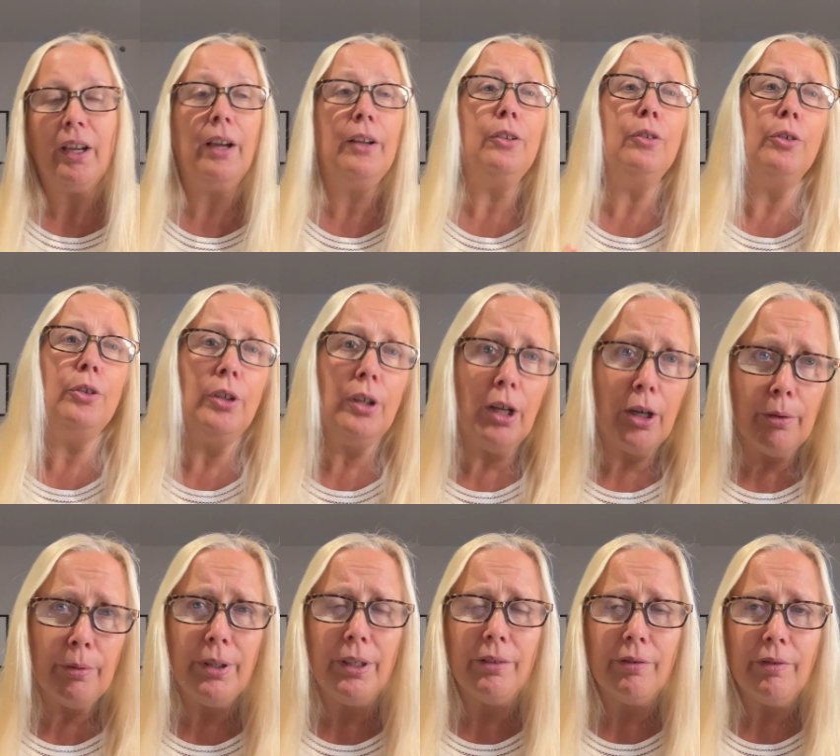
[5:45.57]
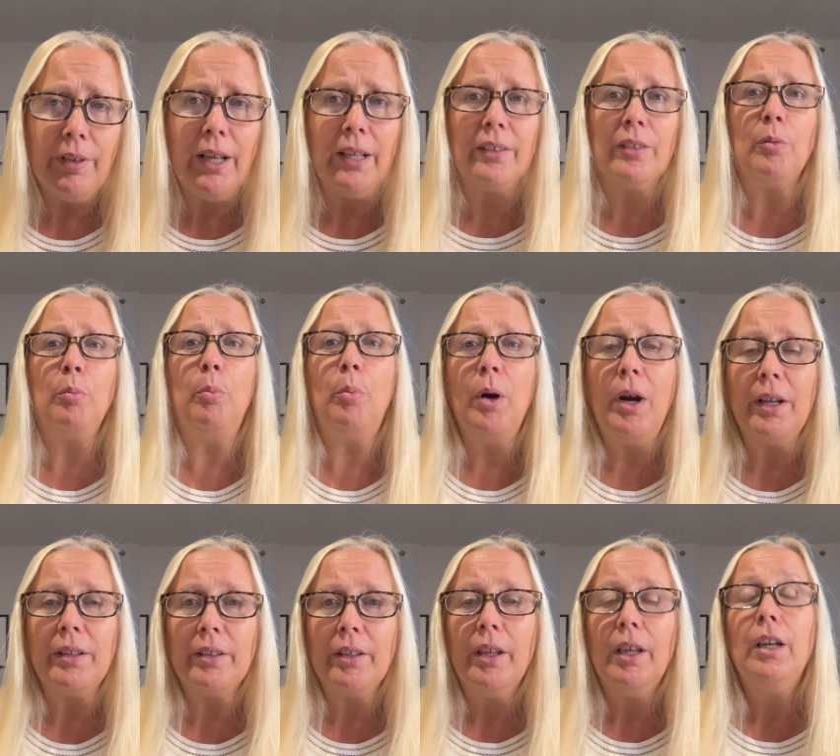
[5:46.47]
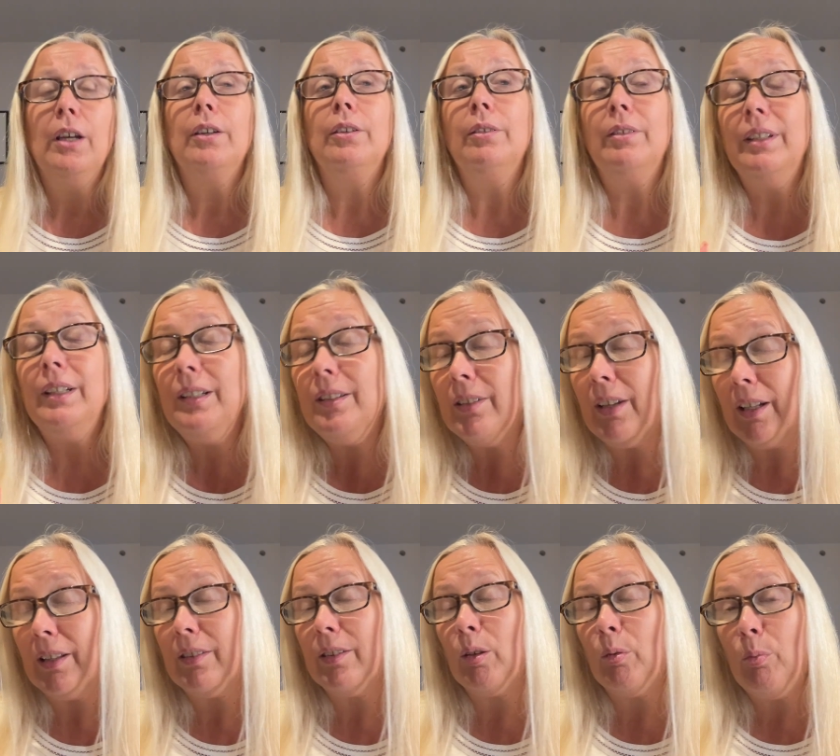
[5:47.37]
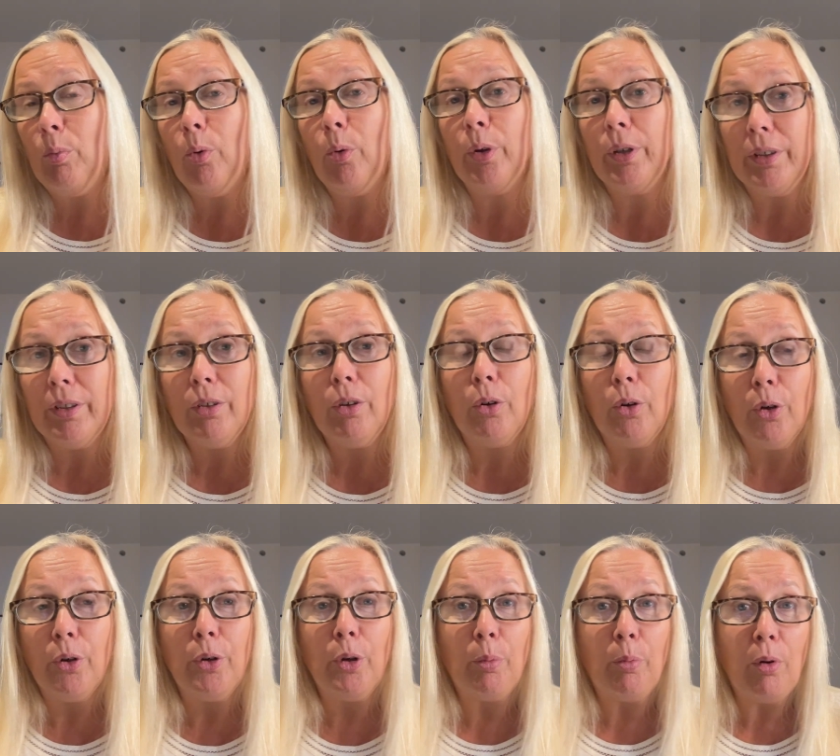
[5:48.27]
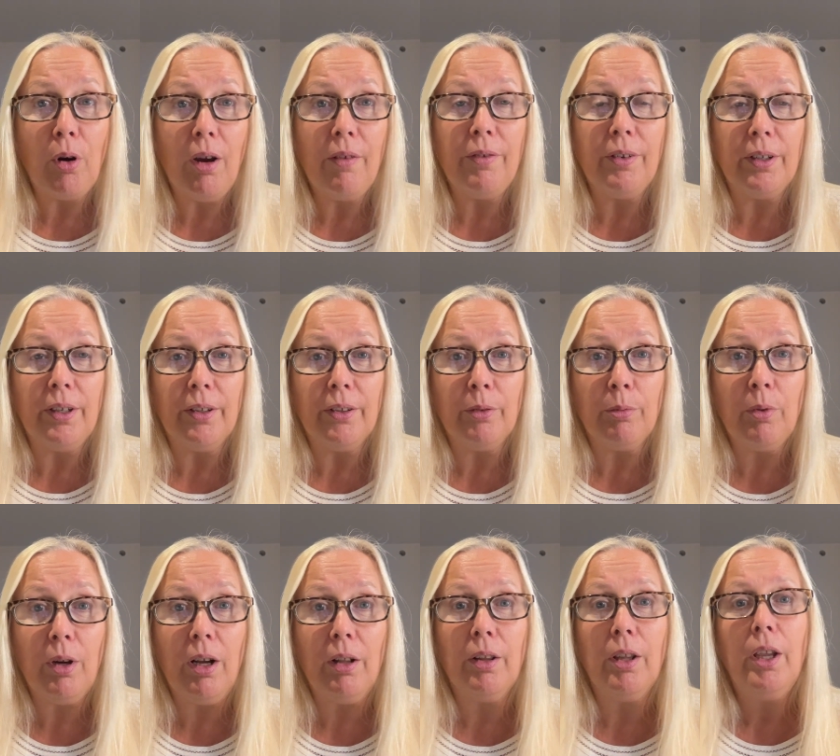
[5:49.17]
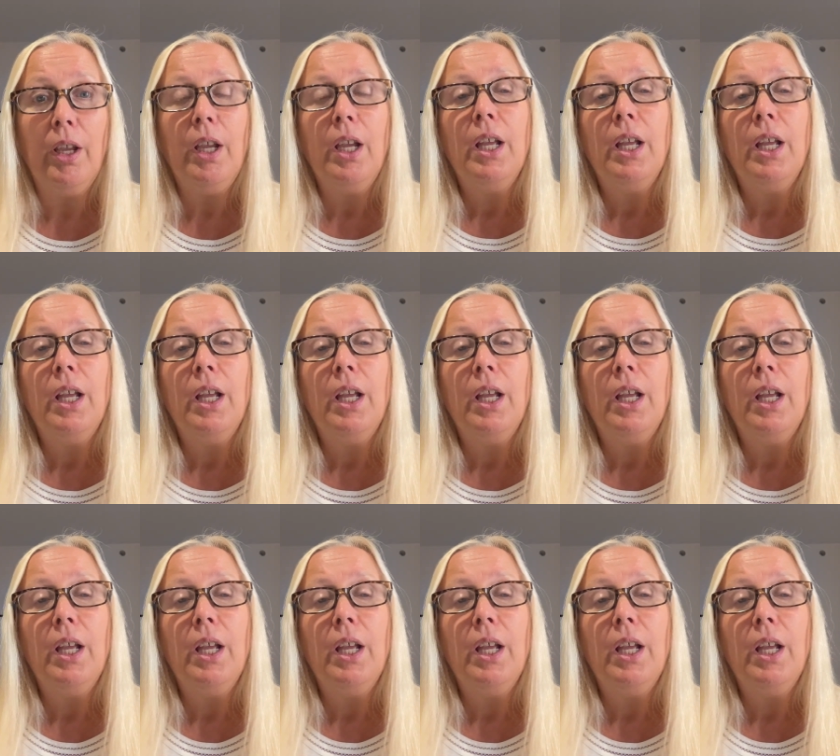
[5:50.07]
I know you got to reinvest, but you need to at some point earn a profit as well.